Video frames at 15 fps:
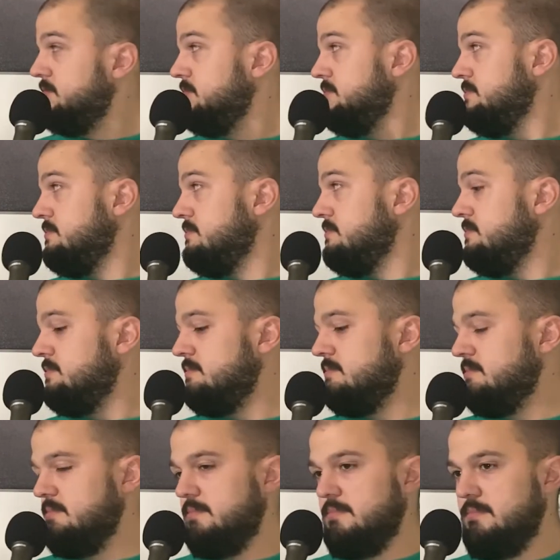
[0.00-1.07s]

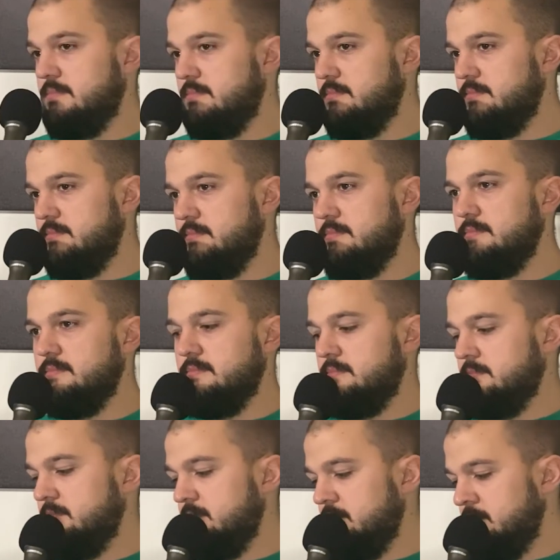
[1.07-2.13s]

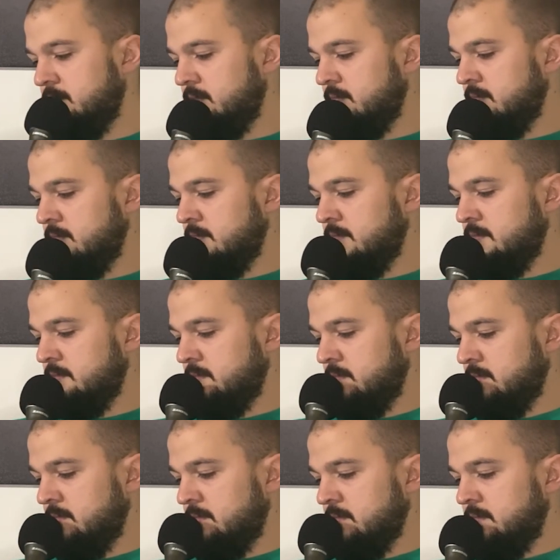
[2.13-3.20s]

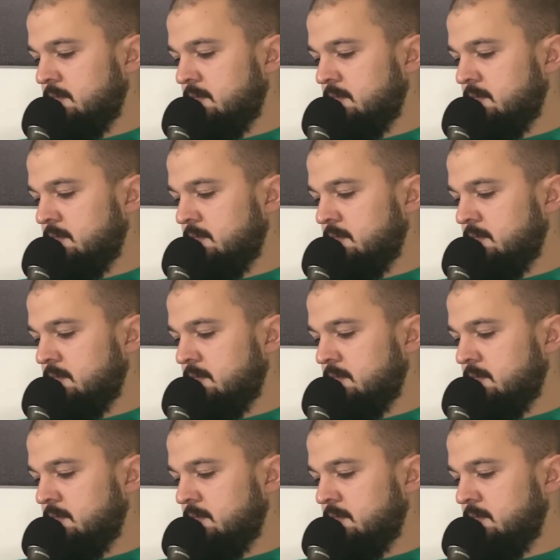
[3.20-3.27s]
(not speaking)